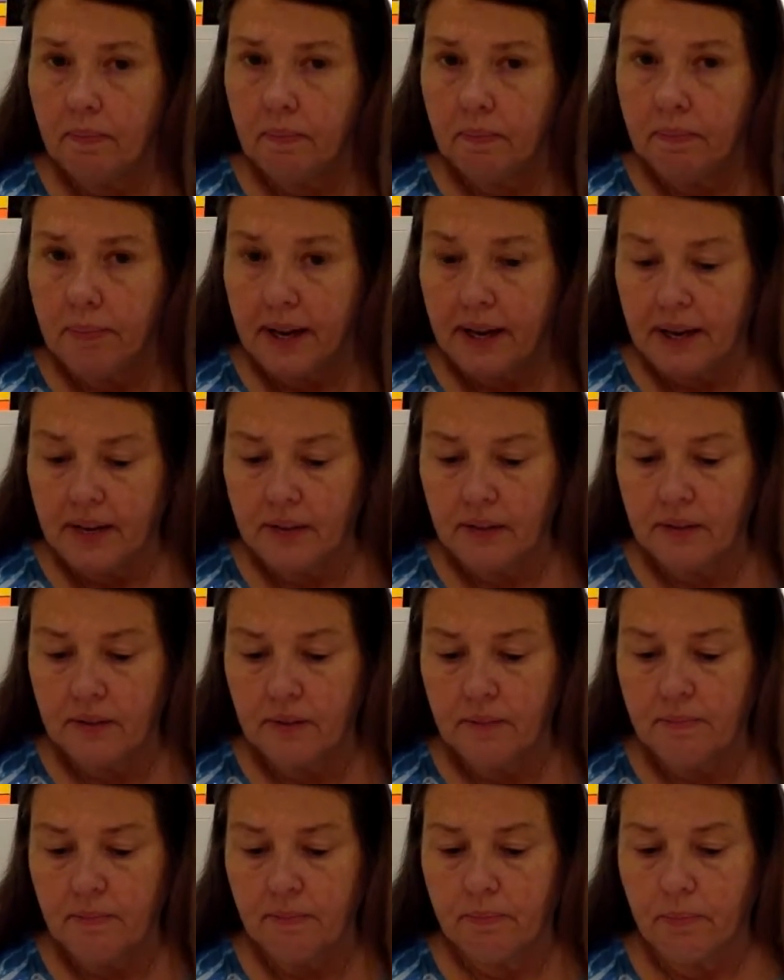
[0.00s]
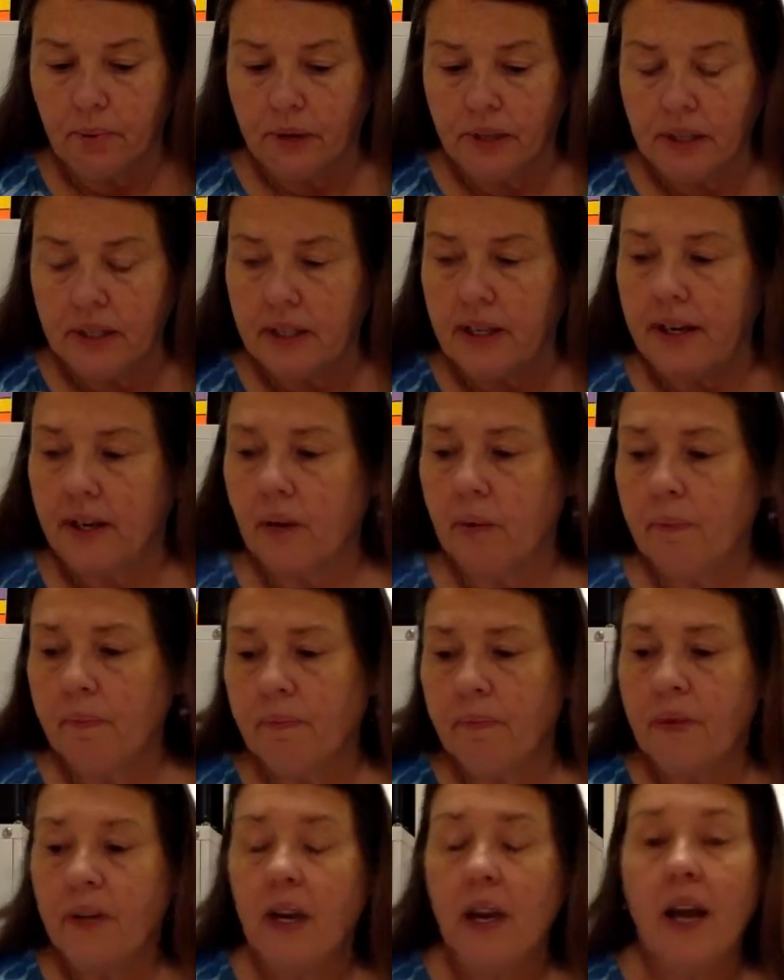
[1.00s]
base, put it down,
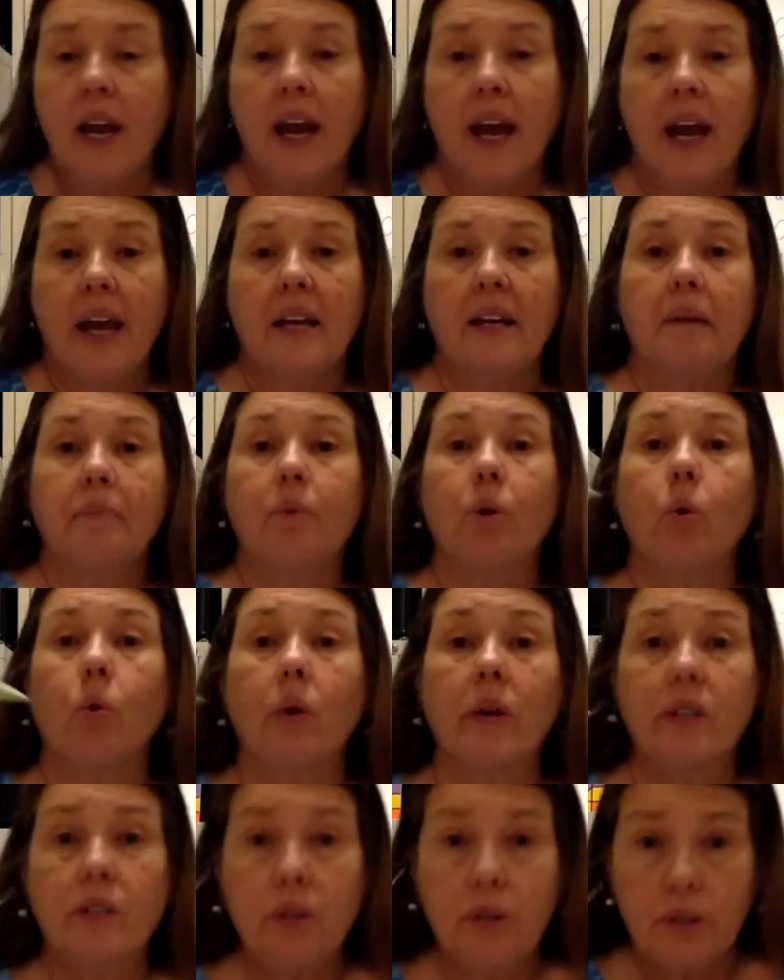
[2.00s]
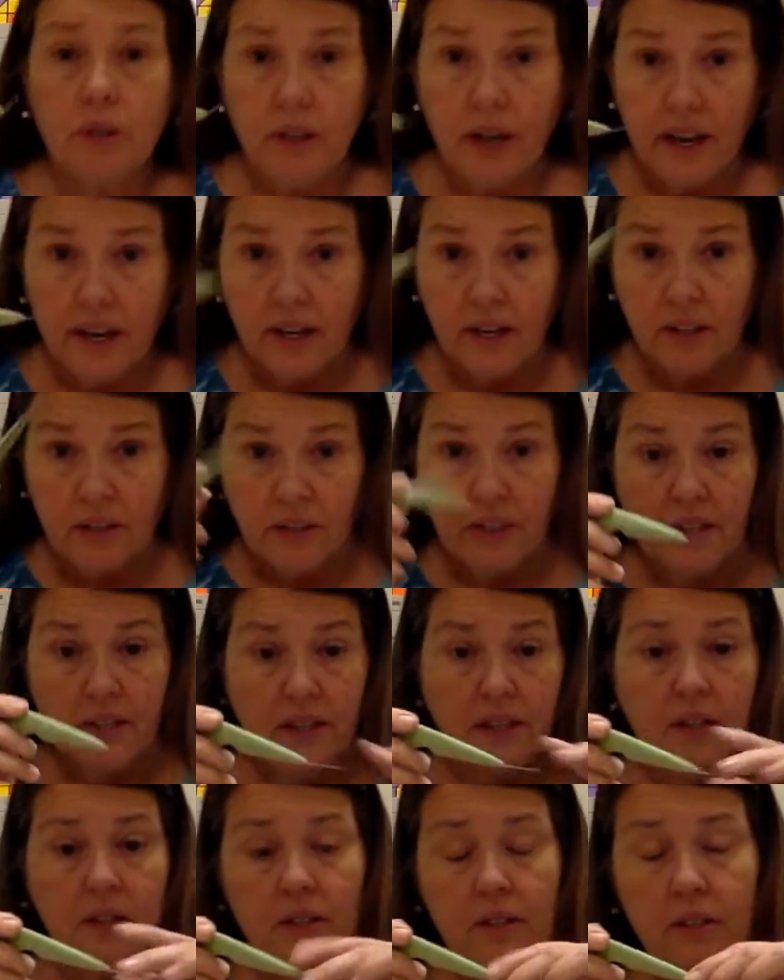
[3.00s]
and I'm going to take
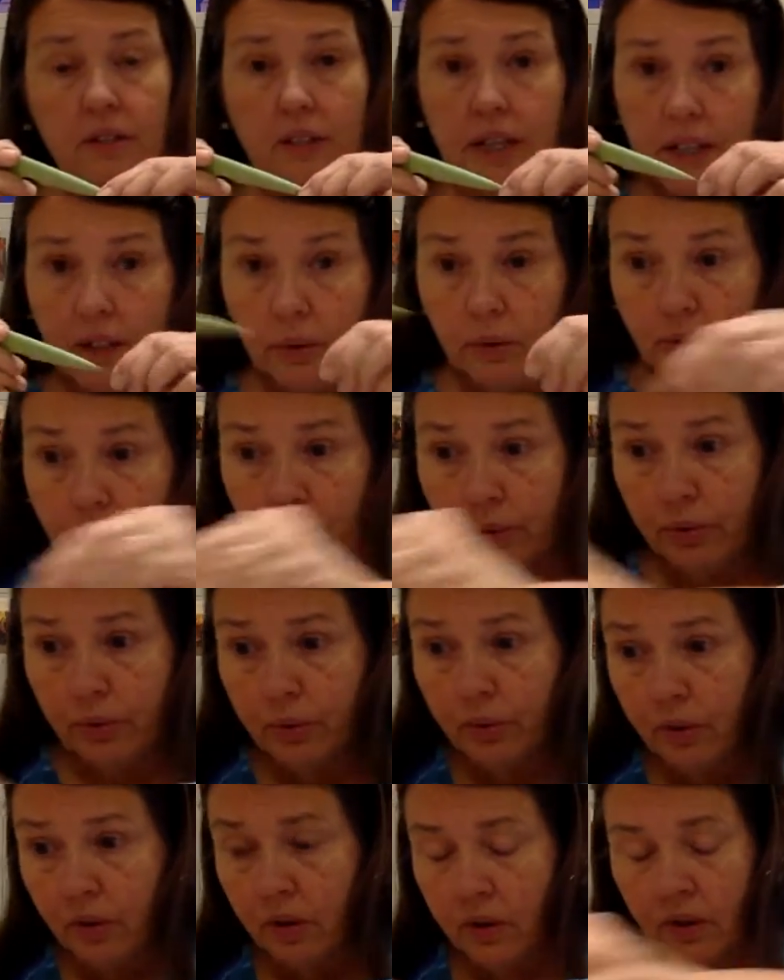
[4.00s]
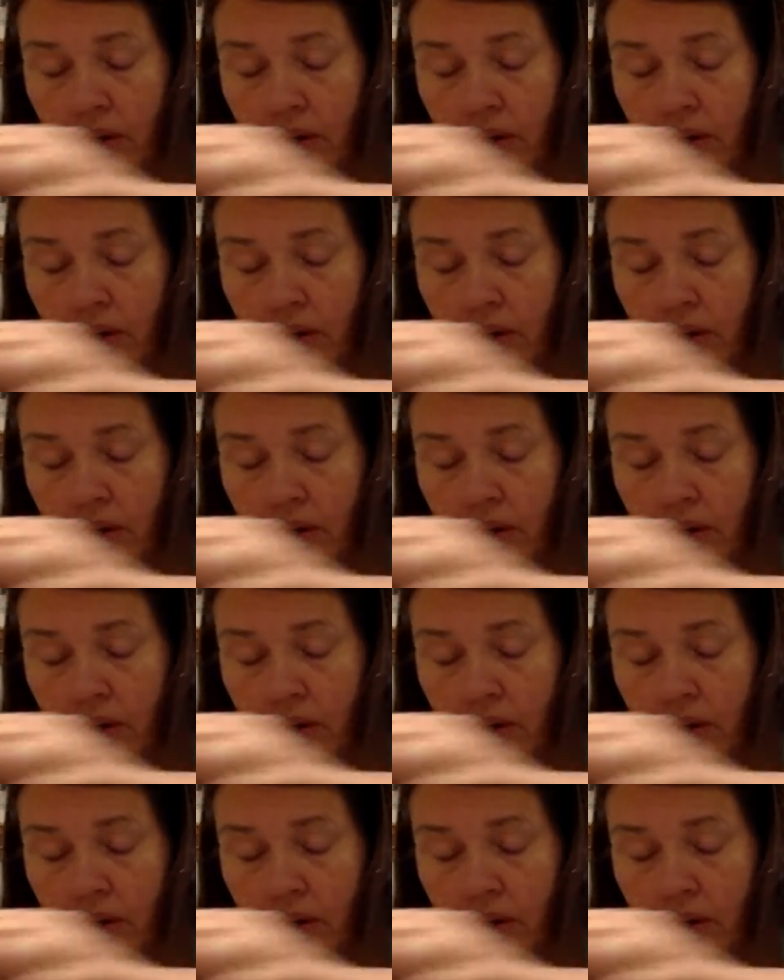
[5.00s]
this needle tool